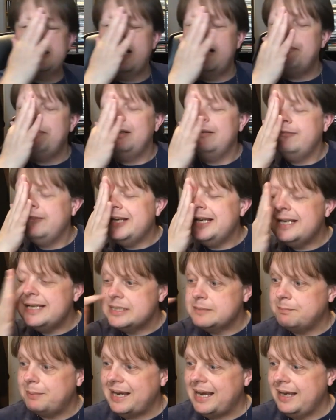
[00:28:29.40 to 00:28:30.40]
Couple of
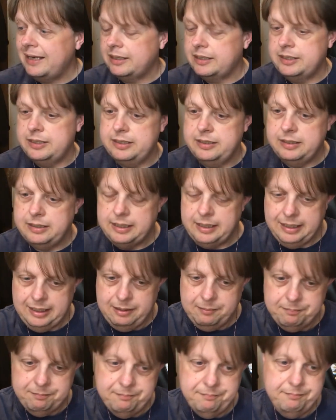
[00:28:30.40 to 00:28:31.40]
years back,
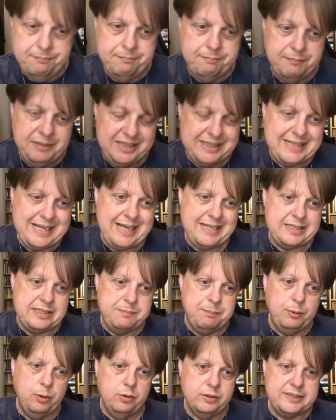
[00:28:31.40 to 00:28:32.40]
my dad
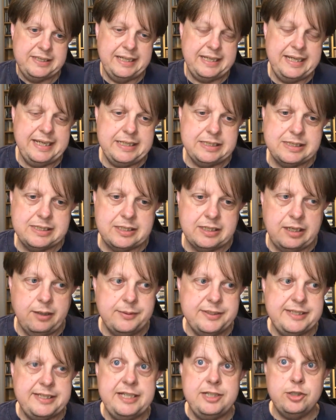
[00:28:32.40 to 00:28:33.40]
had bought tickets to
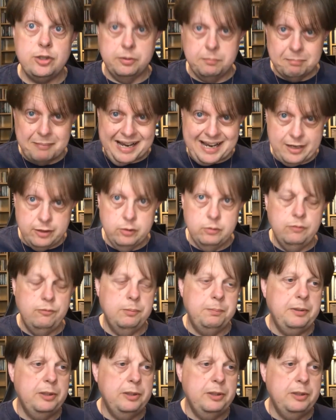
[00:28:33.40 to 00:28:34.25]
go and see John Mayall,